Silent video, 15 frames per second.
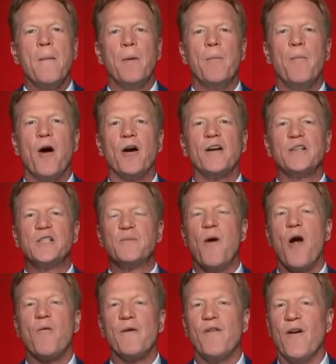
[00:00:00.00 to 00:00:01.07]
but Marcus
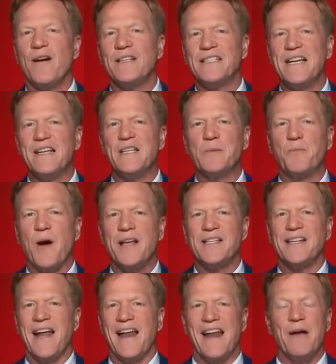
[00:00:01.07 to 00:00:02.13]
Smart, we've already seen this
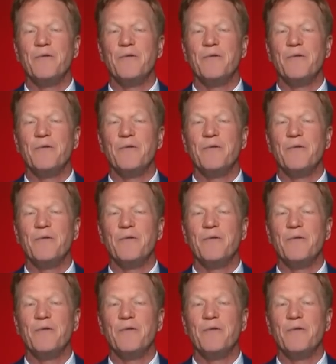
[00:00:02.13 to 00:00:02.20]
precedent.